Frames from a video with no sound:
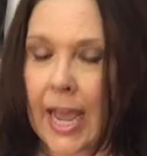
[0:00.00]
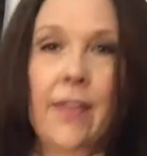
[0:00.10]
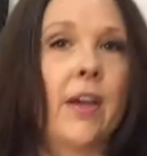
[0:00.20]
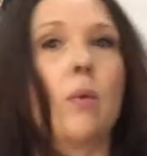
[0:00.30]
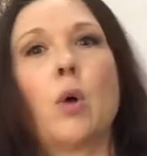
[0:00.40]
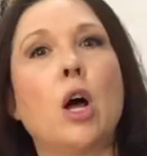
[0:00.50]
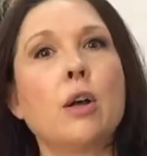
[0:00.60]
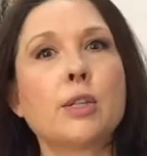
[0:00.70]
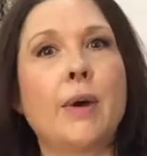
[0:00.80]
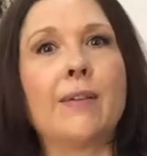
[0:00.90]
And then we'll
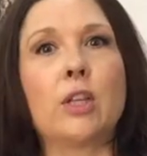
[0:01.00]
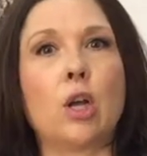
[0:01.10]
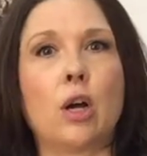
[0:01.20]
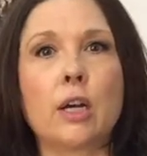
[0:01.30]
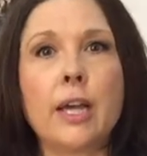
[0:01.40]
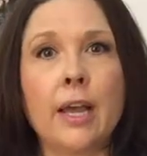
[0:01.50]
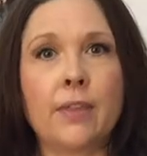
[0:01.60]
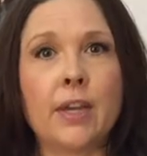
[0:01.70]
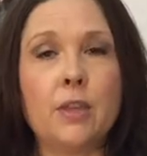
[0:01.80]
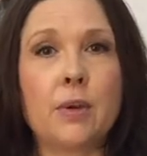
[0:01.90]
also have a log
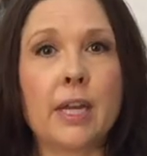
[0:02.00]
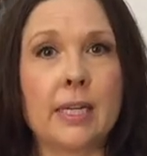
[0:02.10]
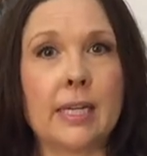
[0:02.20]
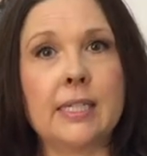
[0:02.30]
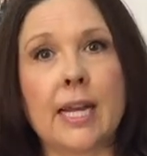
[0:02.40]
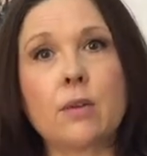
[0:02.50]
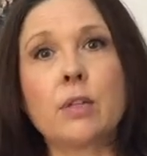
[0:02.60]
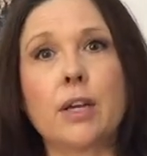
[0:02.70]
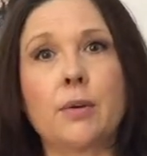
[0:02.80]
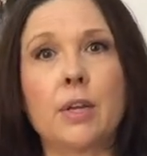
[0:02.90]
that you can download
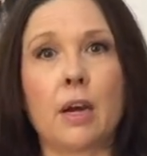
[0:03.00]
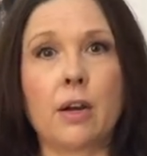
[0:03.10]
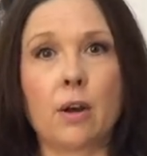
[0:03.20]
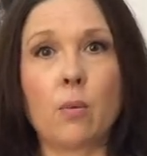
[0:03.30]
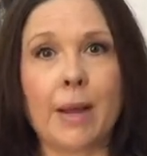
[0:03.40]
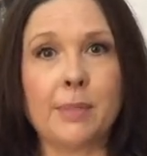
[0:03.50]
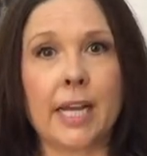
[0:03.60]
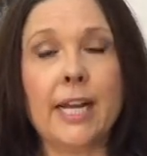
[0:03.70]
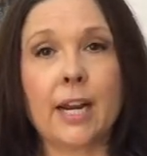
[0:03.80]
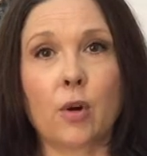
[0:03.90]
download on our
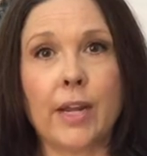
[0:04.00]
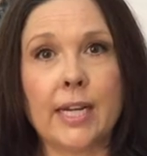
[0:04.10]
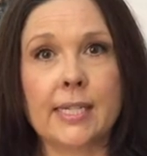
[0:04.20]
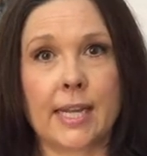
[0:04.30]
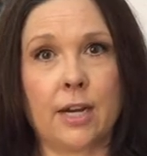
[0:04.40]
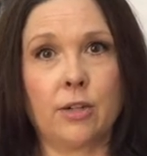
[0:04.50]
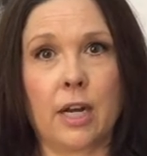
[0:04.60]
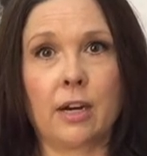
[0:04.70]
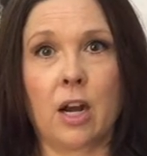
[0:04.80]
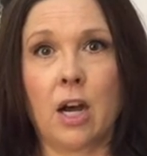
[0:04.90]
website at
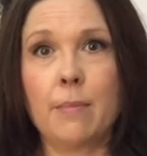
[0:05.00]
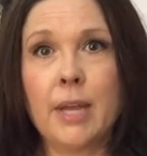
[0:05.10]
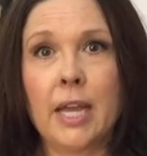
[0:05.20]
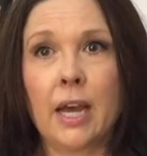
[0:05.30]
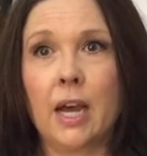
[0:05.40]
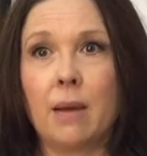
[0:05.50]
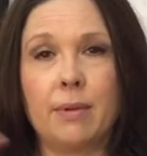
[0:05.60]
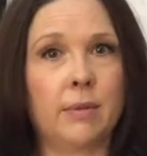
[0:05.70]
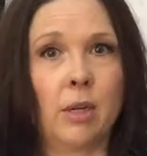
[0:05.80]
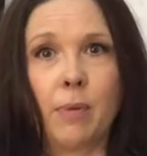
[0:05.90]
crateinsider.com. Um,
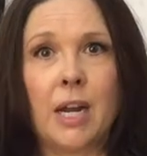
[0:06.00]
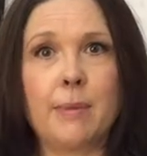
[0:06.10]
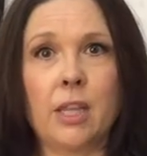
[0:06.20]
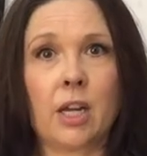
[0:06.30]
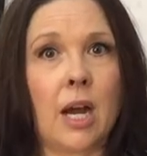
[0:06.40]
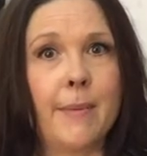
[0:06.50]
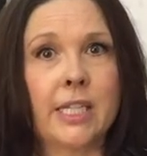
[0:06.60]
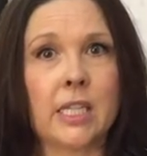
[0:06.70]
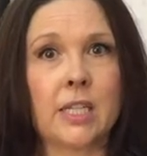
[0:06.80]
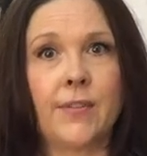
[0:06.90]
it'll probably be in the
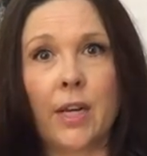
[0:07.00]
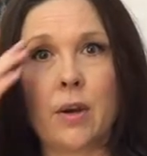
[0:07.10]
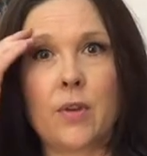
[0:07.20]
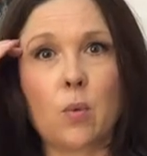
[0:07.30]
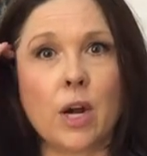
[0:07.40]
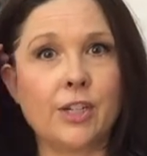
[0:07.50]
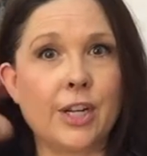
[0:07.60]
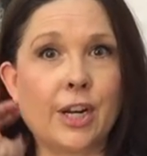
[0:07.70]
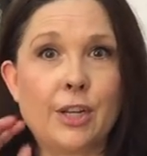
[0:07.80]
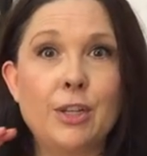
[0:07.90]
comments of this video if you're
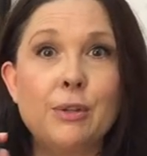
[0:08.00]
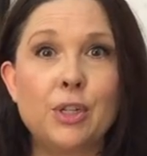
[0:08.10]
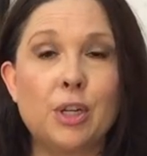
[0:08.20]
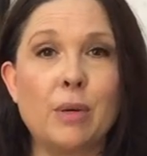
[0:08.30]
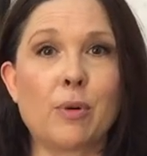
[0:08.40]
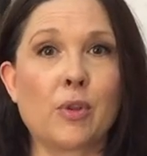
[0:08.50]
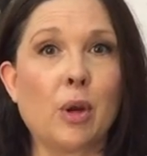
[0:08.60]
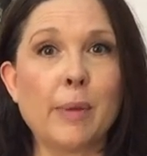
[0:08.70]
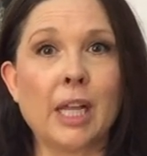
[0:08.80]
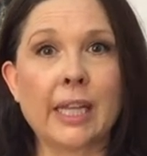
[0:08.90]
watching it on YouTube, or
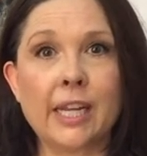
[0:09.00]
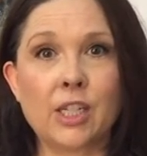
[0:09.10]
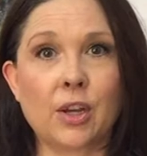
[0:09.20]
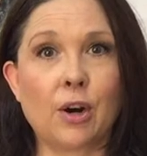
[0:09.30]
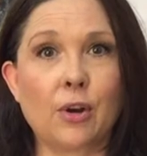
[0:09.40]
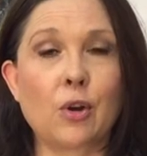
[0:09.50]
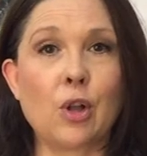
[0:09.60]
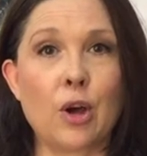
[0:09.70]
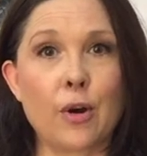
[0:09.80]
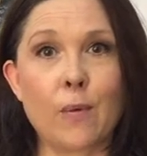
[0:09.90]
there'll be a link to the article
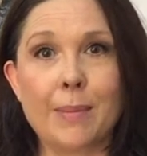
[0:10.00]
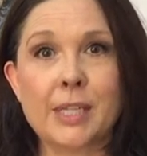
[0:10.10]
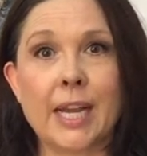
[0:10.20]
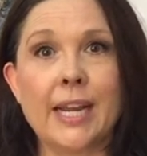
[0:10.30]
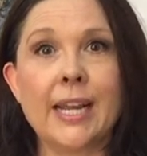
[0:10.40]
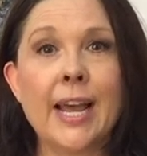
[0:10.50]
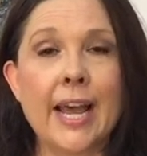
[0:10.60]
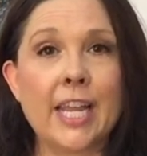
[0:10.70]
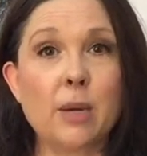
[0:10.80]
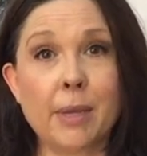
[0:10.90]
on our website.
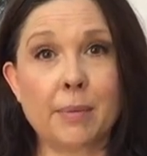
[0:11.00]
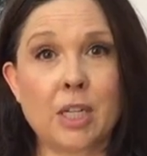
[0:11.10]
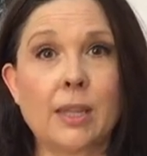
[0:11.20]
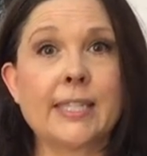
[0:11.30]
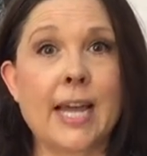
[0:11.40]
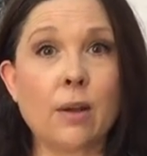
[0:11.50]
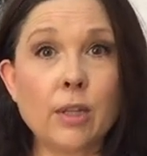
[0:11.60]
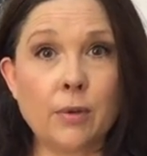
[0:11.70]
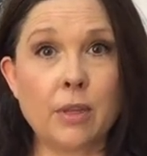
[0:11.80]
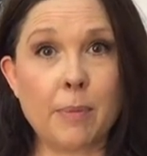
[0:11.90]
And you'll be able to
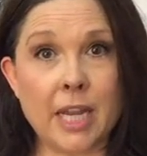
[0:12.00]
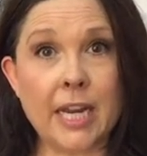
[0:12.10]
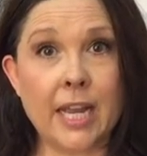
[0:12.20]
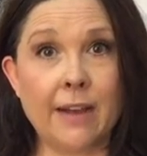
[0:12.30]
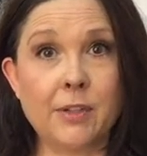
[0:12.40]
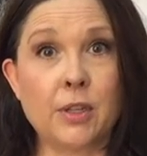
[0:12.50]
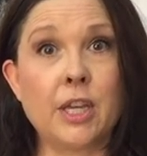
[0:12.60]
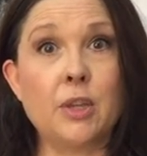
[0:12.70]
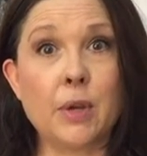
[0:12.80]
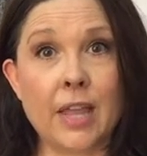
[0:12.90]
download the PDF so
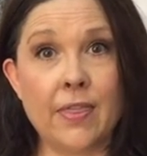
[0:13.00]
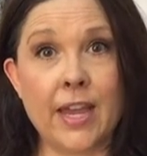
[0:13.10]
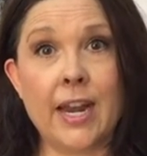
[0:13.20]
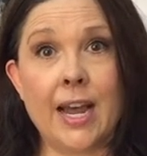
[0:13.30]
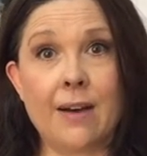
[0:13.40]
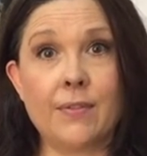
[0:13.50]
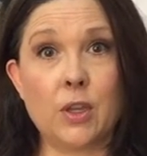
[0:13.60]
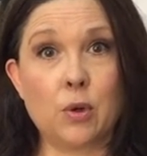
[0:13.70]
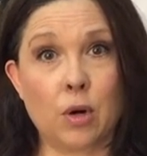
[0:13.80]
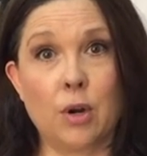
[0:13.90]
that you can then have
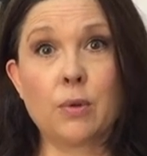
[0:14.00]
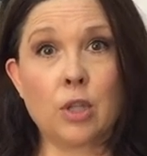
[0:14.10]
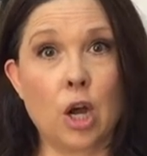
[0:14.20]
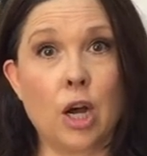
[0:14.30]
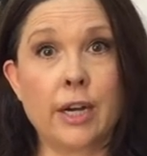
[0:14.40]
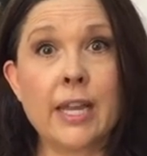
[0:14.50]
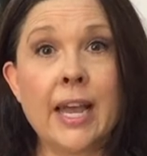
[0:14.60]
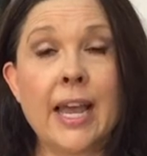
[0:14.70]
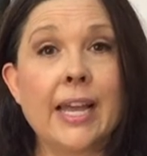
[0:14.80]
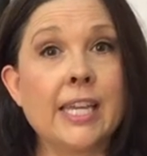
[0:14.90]
your own log
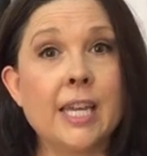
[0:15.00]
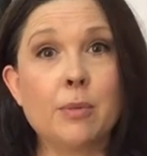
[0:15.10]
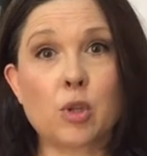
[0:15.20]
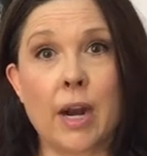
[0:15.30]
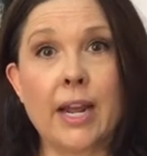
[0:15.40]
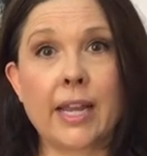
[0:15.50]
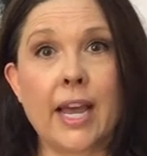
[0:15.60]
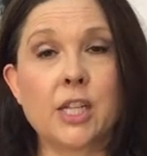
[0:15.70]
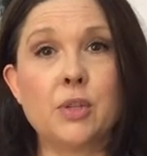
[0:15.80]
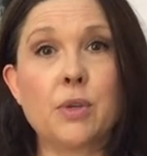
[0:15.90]
and keep track
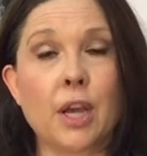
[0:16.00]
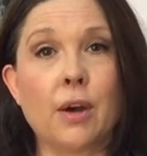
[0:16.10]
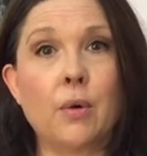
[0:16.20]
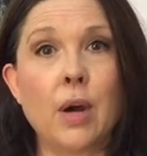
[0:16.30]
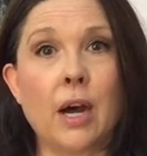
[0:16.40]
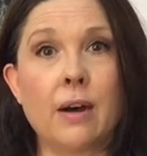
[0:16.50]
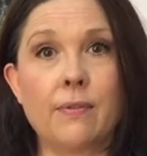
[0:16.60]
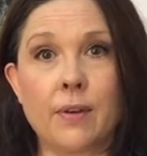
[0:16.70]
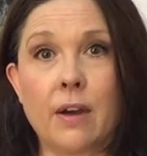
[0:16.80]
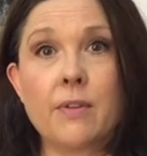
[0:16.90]
as you go
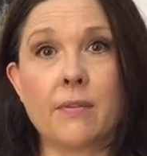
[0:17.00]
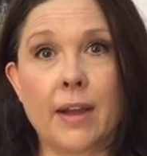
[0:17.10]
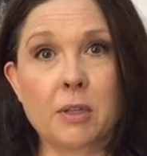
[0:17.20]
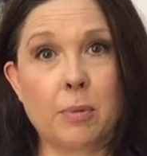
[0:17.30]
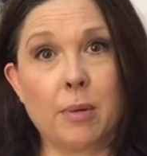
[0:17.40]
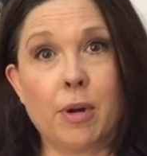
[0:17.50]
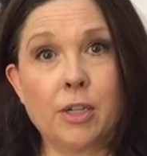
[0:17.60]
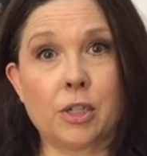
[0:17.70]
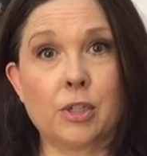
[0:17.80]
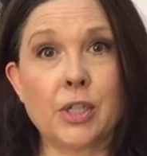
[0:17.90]
of, of your valve spring
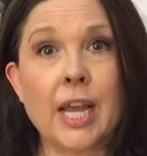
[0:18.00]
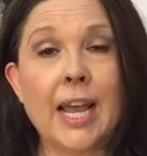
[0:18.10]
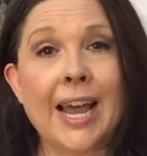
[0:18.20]
pressures.